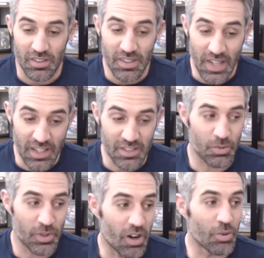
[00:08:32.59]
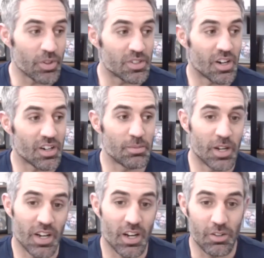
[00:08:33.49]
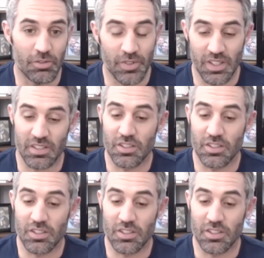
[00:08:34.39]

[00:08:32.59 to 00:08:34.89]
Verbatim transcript: Yes, we always talked about how fitness